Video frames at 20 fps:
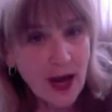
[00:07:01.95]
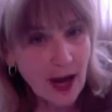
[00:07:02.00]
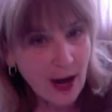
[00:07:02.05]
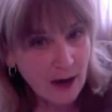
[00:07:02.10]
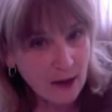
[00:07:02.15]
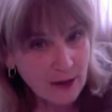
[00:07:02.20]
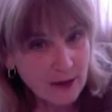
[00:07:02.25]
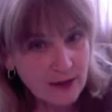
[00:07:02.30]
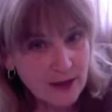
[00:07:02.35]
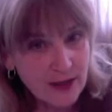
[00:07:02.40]

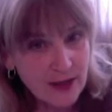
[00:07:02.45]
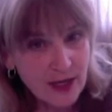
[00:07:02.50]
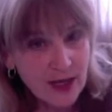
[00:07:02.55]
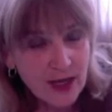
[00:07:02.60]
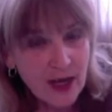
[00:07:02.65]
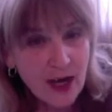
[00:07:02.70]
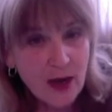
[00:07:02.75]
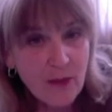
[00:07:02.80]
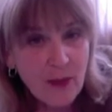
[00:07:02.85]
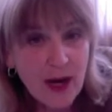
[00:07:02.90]
out
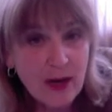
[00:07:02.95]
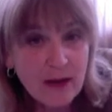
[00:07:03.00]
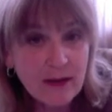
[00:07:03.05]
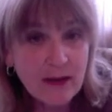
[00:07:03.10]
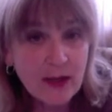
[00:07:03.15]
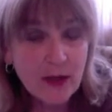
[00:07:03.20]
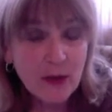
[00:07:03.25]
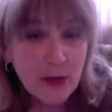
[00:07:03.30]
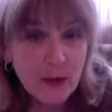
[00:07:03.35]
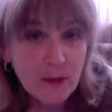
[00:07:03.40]
about
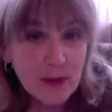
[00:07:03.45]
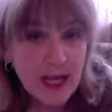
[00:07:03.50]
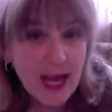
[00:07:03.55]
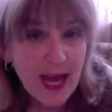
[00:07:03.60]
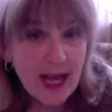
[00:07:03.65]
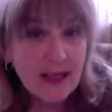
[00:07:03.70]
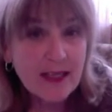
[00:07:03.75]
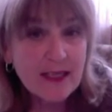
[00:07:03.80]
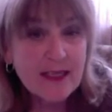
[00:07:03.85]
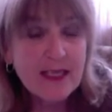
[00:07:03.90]
the
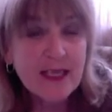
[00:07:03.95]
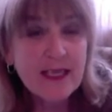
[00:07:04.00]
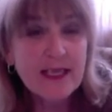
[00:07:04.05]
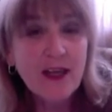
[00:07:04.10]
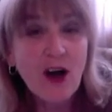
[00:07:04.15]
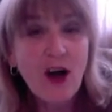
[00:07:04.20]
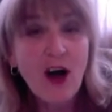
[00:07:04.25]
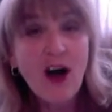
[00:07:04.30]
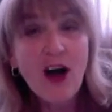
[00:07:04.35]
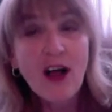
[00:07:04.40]
criminality
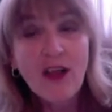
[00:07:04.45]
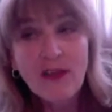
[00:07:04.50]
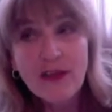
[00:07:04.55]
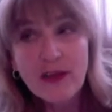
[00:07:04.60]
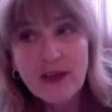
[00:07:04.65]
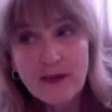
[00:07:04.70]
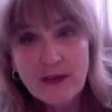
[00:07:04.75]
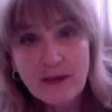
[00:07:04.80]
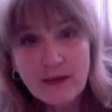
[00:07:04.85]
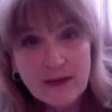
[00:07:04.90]
and all
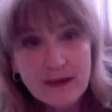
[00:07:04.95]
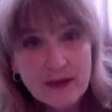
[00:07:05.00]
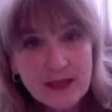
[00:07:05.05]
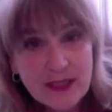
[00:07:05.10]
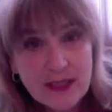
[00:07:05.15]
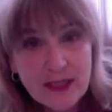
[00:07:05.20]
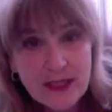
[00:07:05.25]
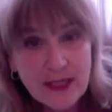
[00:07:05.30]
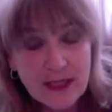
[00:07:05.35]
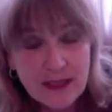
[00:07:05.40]

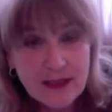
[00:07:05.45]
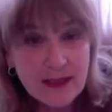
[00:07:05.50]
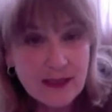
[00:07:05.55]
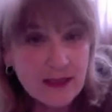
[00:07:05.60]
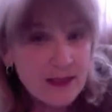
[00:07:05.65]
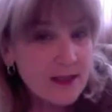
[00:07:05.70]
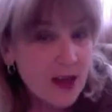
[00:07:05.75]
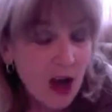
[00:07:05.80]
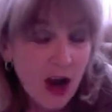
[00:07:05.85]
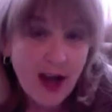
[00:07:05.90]

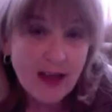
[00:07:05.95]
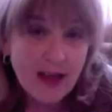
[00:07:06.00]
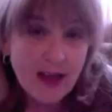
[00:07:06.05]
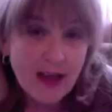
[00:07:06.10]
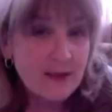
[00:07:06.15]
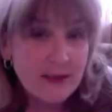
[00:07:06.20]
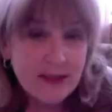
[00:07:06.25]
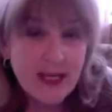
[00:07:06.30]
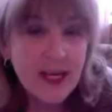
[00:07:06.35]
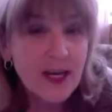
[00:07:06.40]
this is a
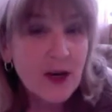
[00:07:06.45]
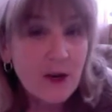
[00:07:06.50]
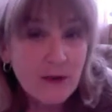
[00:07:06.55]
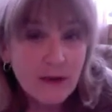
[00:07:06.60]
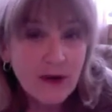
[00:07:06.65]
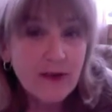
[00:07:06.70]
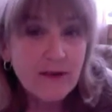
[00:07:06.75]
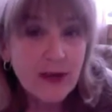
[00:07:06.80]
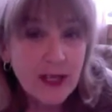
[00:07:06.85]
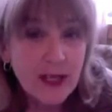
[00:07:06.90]
hostile
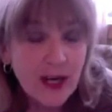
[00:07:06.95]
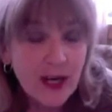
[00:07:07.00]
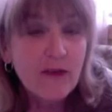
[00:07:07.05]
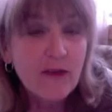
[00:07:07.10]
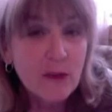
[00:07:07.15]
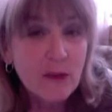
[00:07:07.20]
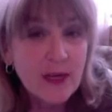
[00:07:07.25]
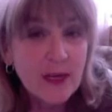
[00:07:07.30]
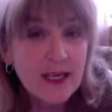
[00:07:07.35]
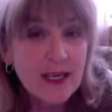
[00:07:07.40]
takeover of our
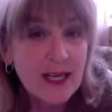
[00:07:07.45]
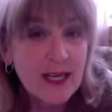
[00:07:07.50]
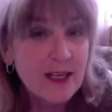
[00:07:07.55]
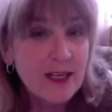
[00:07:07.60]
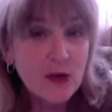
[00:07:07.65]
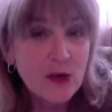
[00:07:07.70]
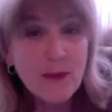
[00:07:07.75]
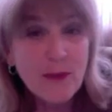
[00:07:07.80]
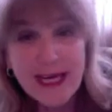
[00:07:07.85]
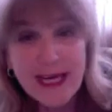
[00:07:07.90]
government, and
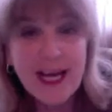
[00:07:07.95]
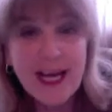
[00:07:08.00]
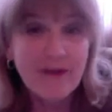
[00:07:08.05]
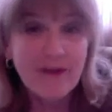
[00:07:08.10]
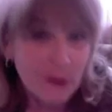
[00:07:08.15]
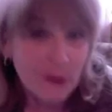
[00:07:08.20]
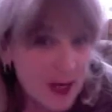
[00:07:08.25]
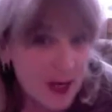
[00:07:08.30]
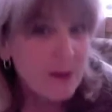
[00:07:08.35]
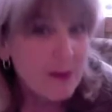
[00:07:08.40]
you may not
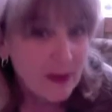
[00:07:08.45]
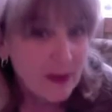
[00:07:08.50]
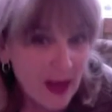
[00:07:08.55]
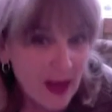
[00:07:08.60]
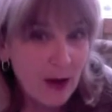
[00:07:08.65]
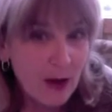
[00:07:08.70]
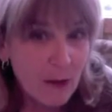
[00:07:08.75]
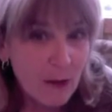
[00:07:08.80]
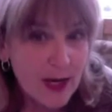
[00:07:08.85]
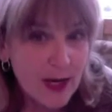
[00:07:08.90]
frame it
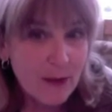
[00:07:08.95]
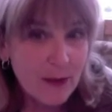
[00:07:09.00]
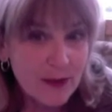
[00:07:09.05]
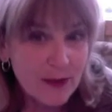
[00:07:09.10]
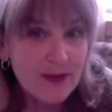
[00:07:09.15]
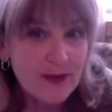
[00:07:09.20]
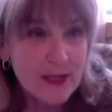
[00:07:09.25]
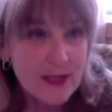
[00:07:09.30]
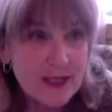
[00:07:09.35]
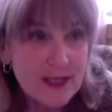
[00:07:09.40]
that way,
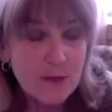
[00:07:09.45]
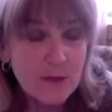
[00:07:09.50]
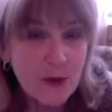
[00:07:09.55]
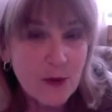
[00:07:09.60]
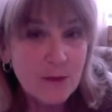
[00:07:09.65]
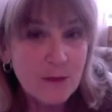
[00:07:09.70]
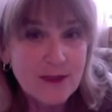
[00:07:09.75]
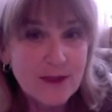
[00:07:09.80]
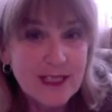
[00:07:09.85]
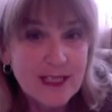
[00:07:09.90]
but this is what
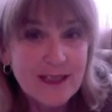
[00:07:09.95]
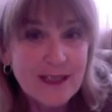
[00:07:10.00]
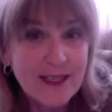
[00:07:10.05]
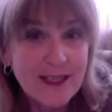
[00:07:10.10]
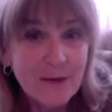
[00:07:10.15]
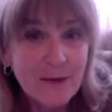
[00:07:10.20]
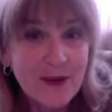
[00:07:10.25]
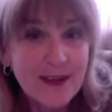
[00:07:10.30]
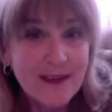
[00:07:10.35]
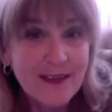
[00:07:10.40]
we're
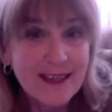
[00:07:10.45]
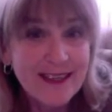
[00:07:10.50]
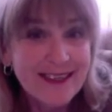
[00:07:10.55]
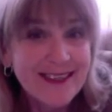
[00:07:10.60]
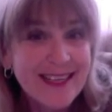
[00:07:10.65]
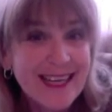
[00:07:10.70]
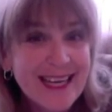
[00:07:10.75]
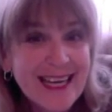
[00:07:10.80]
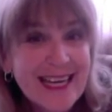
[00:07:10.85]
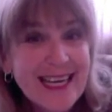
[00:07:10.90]
dealing with.
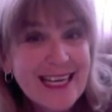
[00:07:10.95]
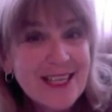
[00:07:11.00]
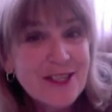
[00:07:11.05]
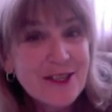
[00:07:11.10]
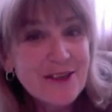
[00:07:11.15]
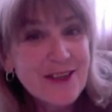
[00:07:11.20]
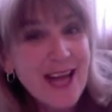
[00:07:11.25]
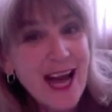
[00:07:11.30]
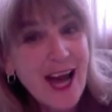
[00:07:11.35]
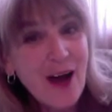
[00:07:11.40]
And
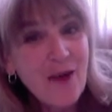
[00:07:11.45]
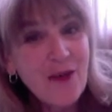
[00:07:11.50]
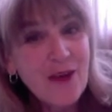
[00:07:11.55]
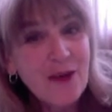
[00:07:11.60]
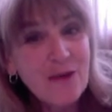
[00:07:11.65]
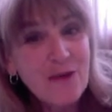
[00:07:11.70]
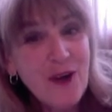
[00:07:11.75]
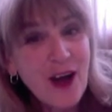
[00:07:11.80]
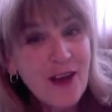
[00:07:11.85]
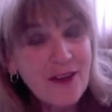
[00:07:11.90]
so now
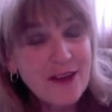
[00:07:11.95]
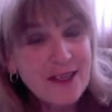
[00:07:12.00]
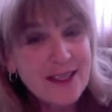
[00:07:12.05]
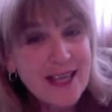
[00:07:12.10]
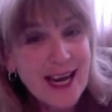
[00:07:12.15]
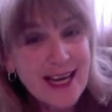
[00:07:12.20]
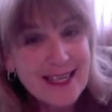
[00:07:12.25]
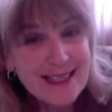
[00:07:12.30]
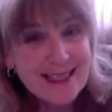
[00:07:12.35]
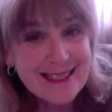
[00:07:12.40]
the other
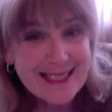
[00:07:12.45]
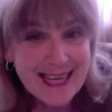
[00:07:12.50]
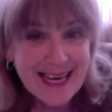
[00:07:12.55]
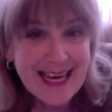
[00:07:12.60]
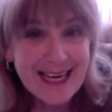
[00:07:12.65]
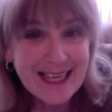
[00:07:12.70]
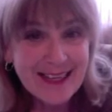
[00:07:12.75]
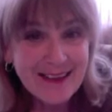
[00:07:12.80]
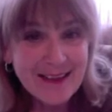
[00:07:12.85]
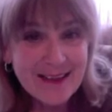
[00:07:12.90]
side has
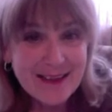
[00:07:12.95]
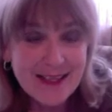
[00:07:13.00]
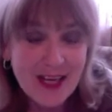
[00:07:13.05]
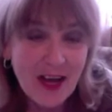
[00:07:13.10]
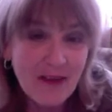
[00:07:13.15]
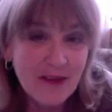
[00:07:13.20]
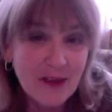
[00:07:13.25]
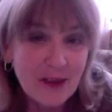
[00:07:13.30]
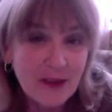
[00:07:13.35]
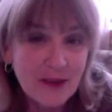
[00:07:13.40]
taken this
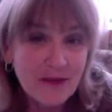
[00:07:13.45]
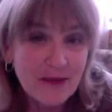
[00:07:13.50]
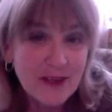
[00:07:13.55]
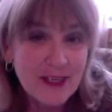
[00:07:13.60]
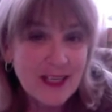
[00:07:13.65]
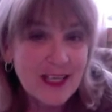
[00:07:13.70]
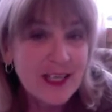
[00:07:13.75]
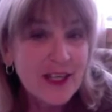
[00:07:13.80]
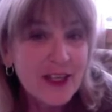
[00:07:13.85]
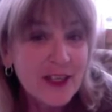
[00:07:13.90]
governor of the
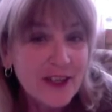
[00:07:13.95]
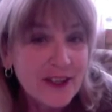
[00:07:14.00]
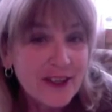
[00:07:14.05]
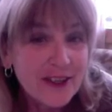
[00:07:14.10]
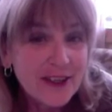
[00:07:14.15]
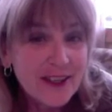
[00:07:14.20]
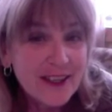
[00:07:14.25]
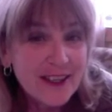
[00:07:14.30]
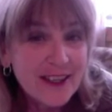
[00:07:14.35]
year,